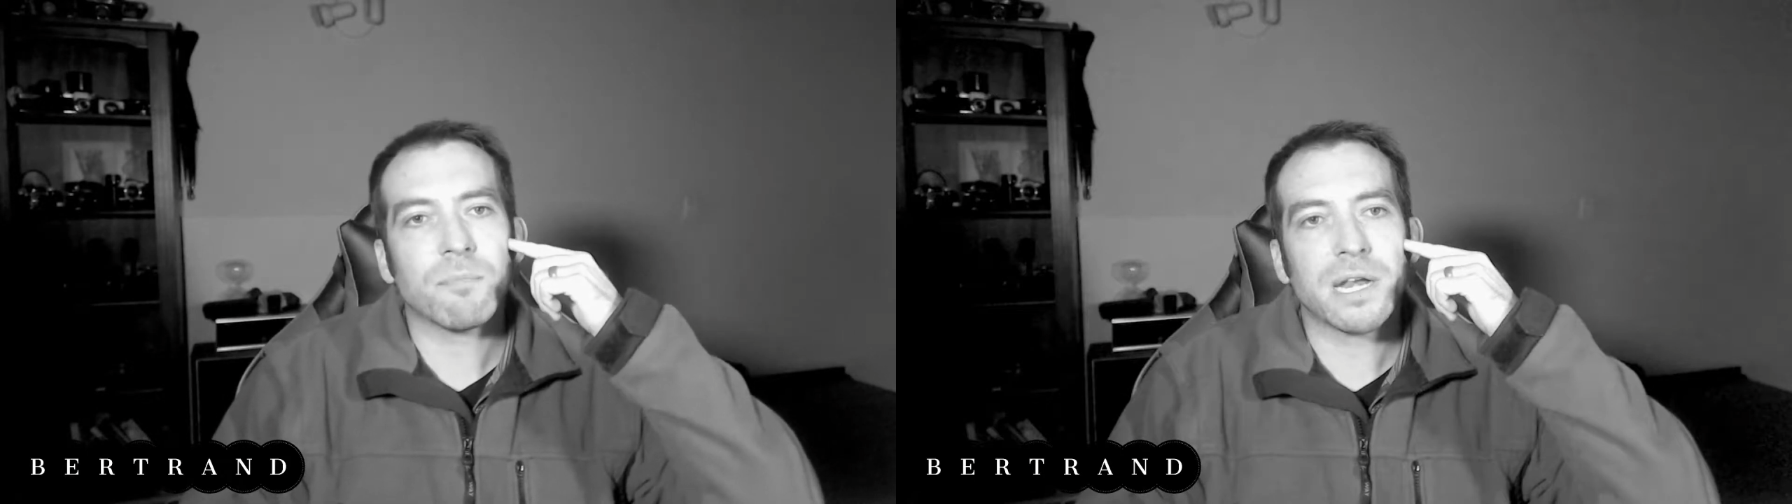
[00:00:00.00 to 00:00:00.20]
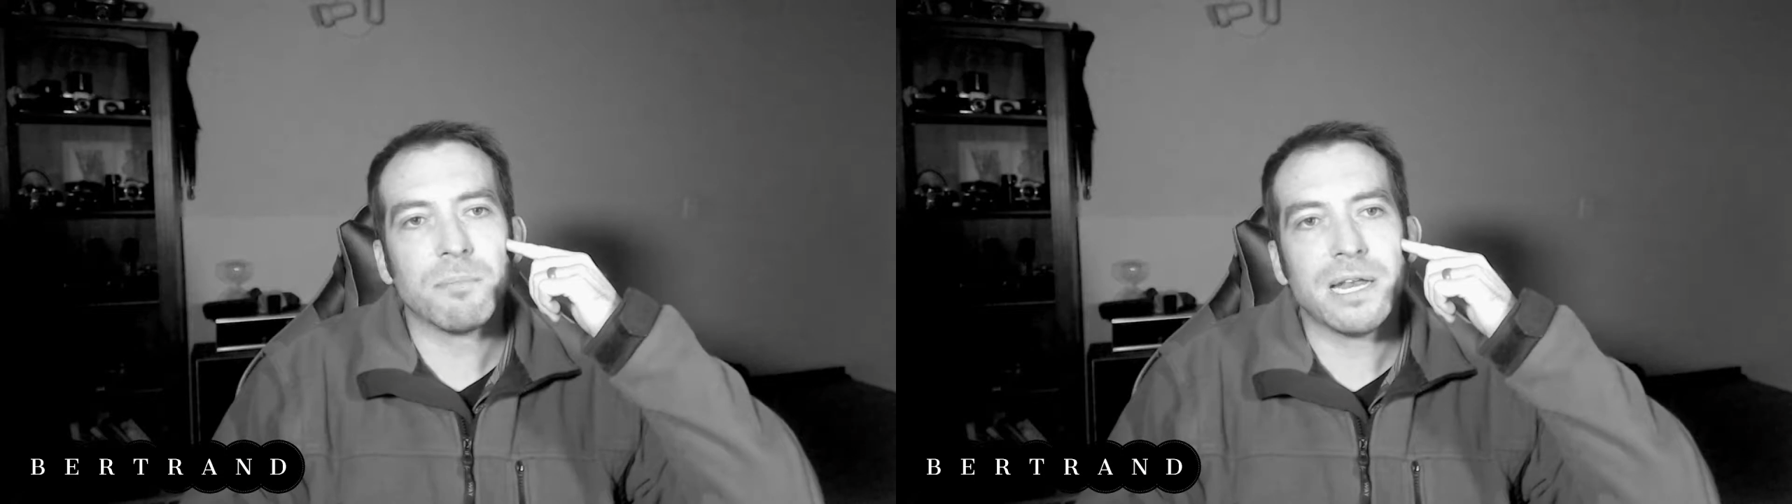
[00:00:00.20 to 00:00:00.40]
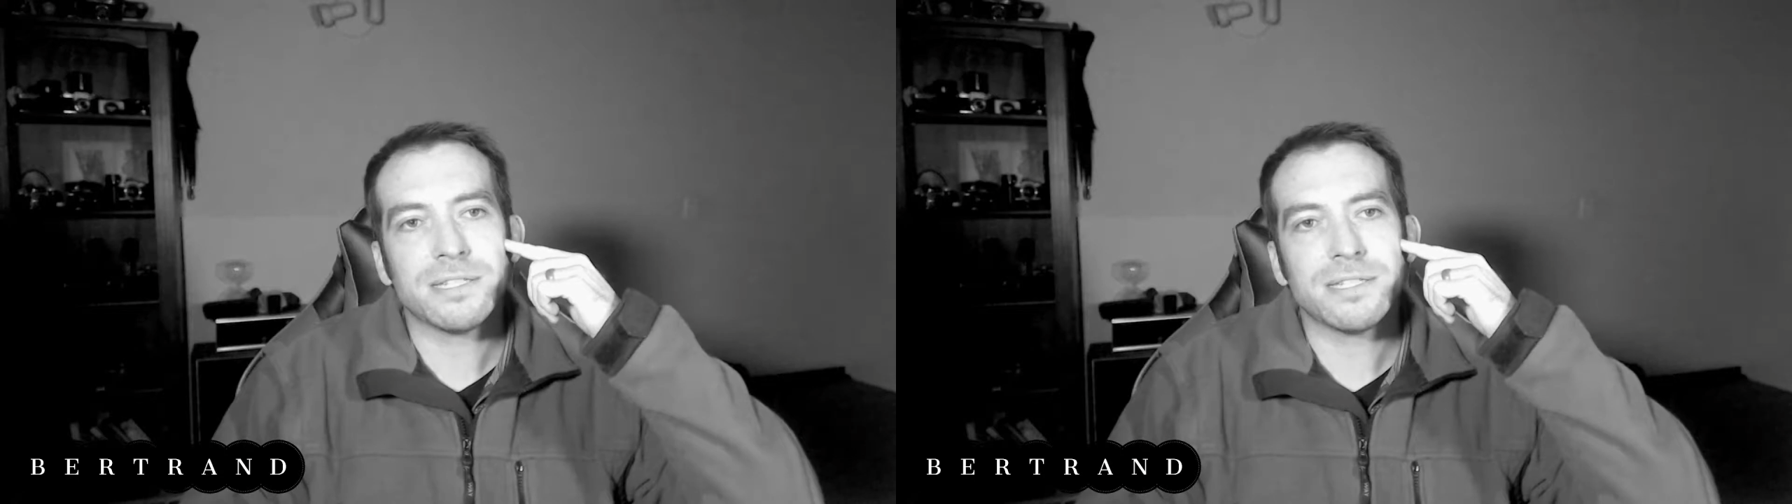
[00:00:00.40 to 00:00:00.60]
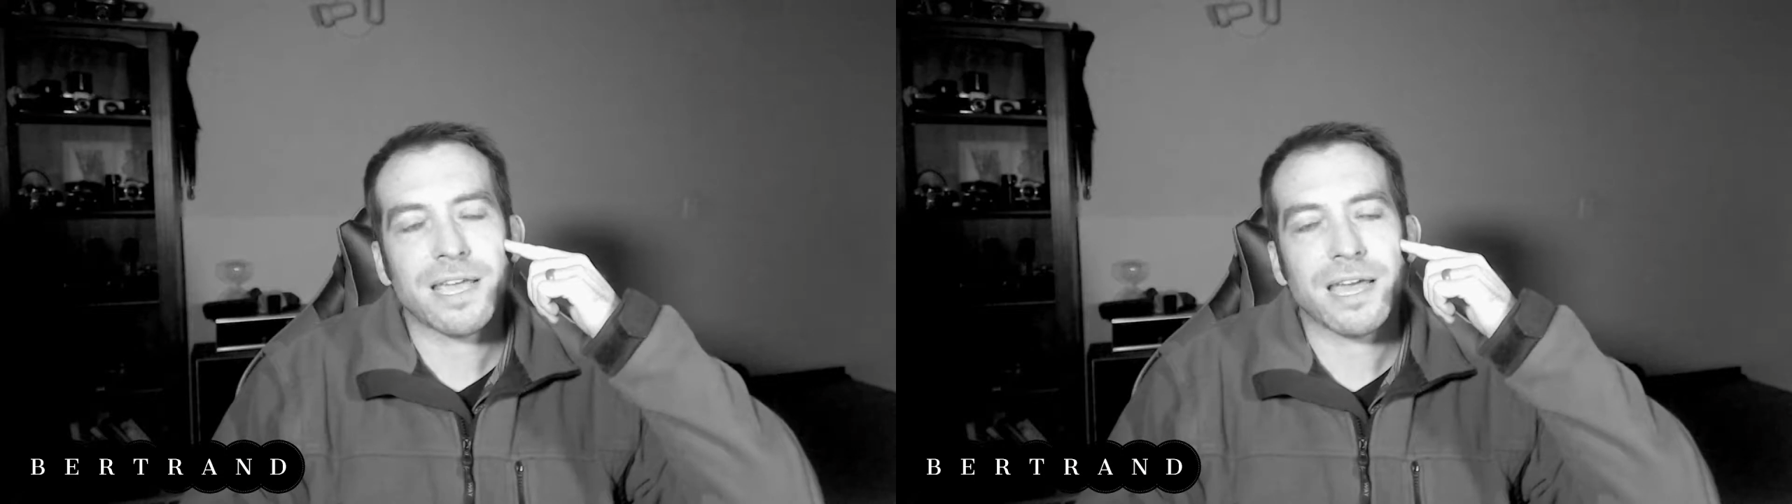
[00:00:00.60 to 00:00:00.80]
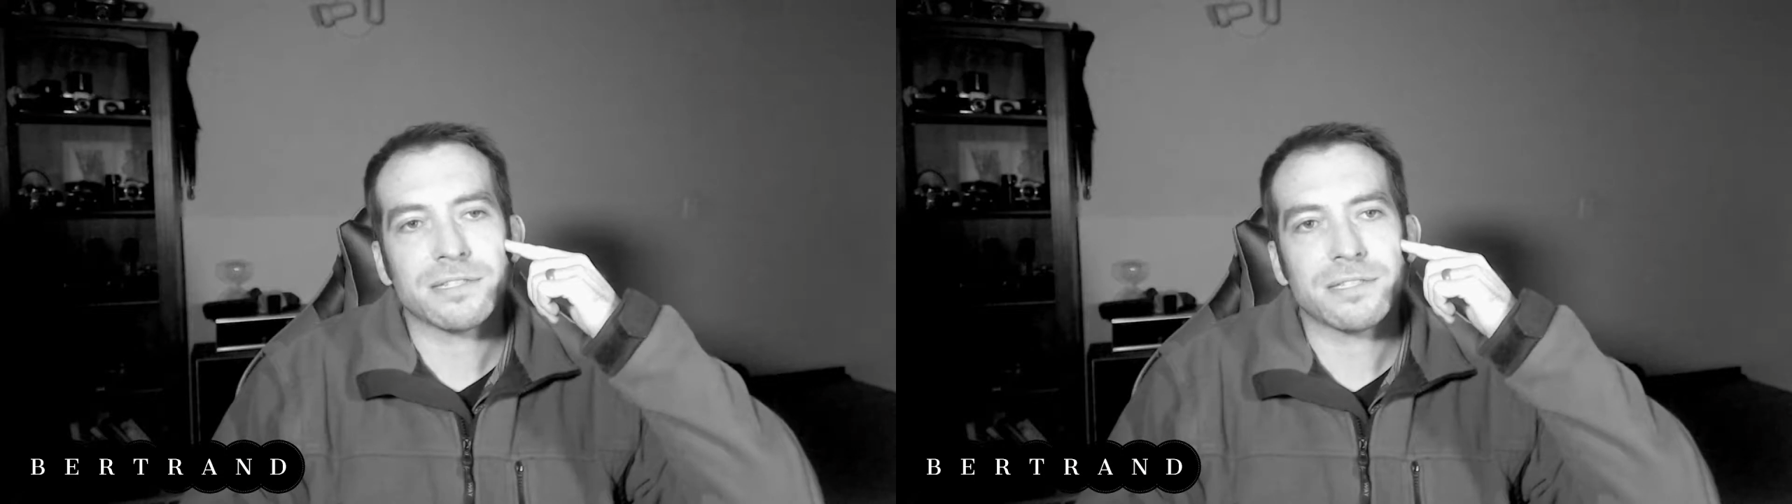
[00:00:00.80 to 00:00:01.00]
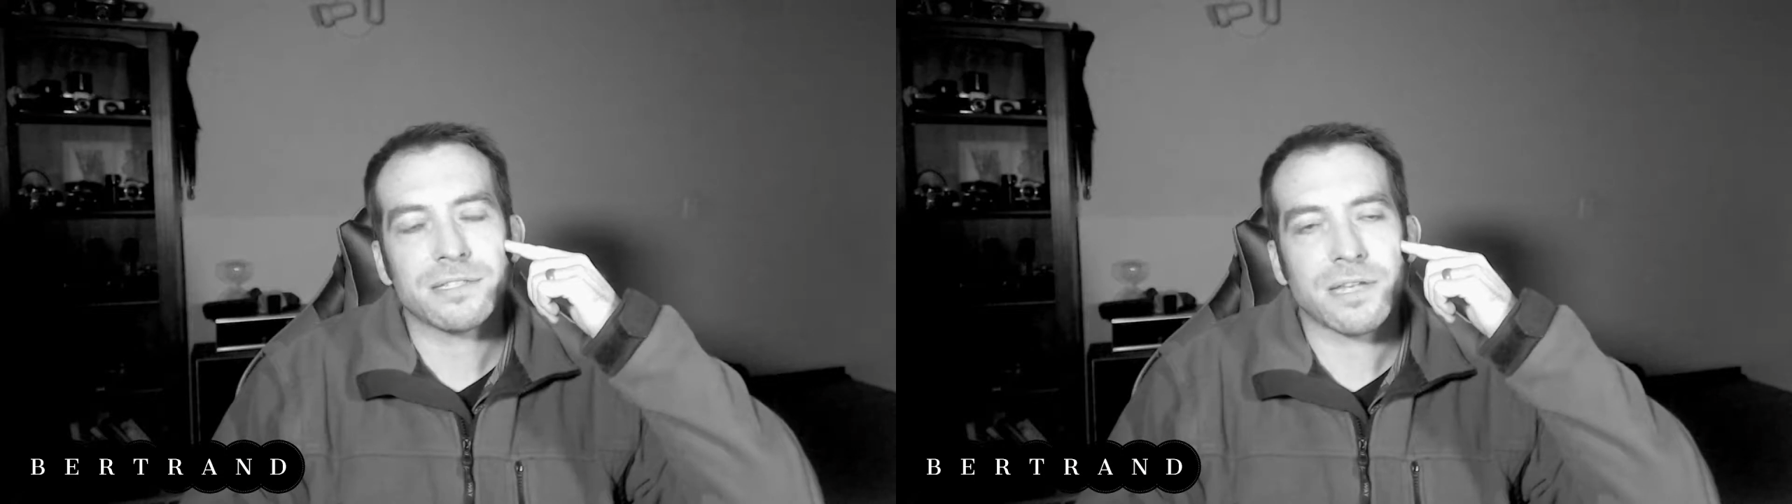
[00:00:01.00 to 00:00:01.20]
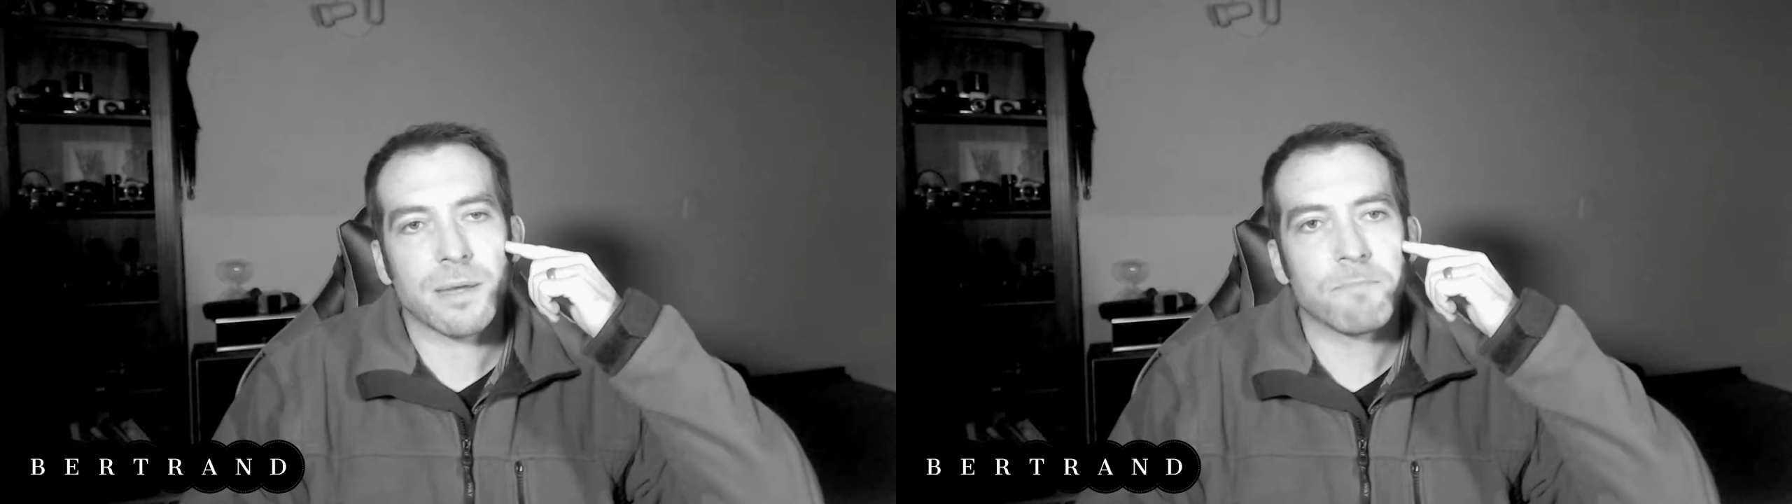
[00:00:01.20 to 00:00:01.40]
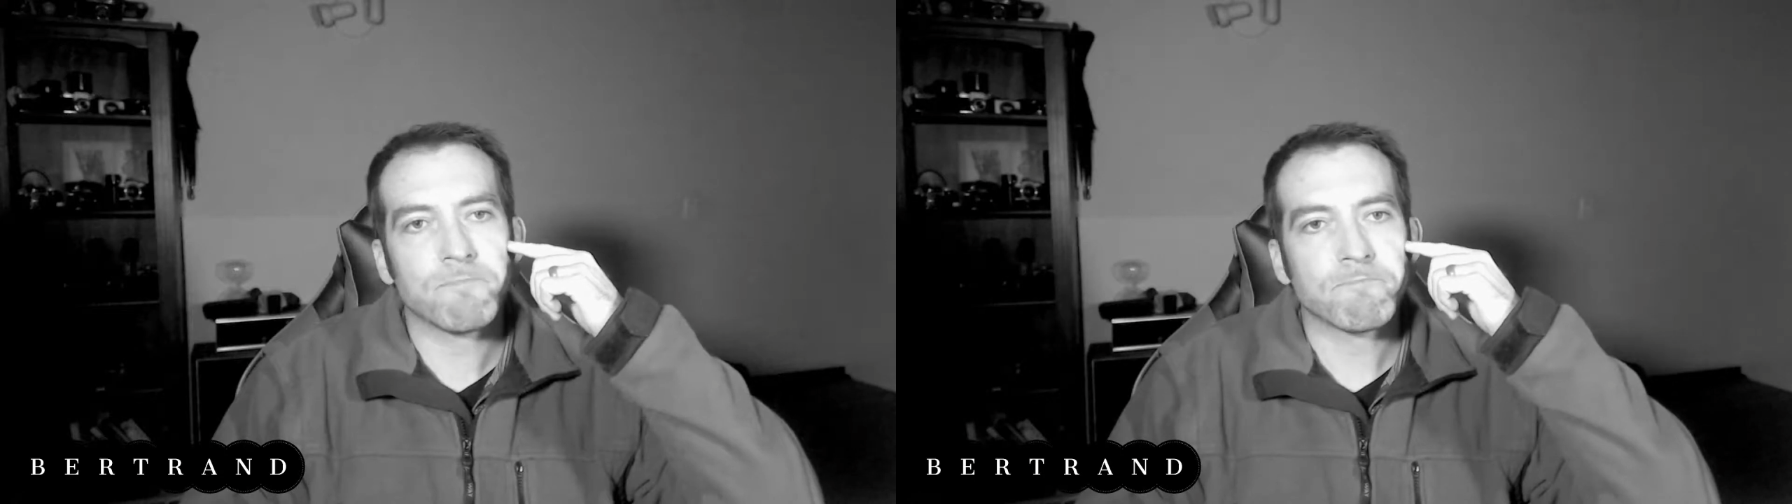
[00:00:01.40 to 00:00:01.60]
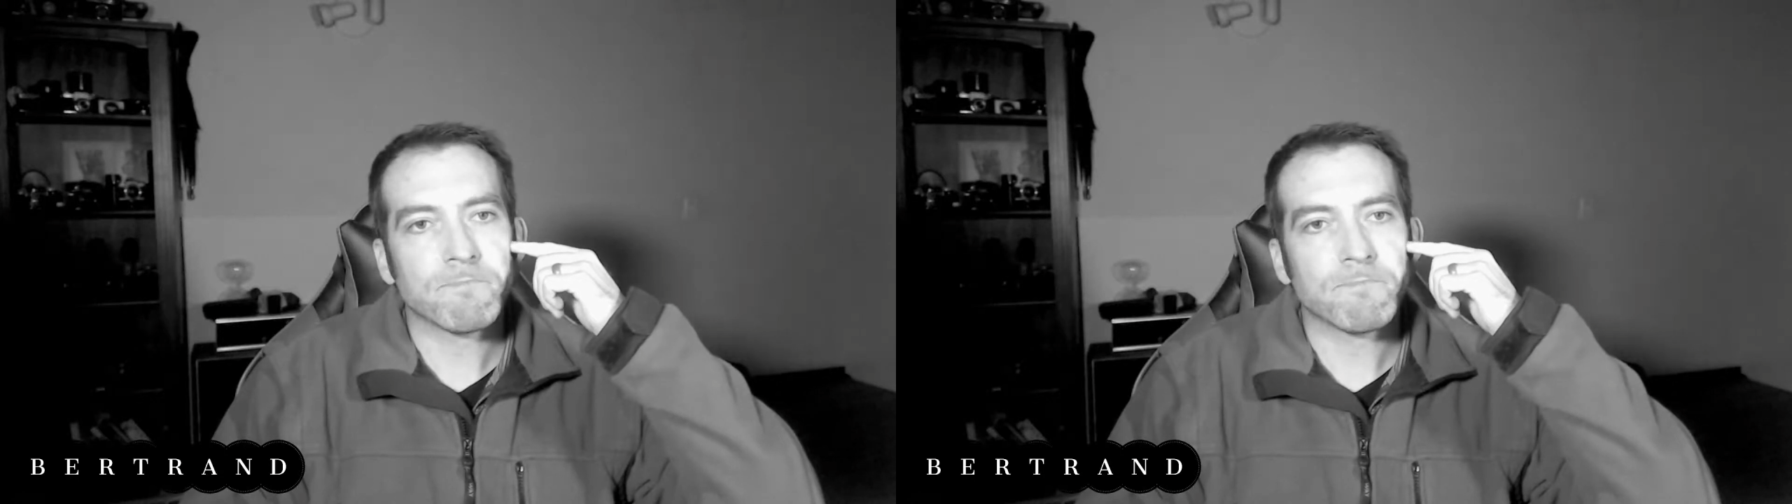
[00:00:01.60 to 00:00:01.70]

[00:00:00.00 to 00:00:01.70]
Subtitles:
minimalistic as the same?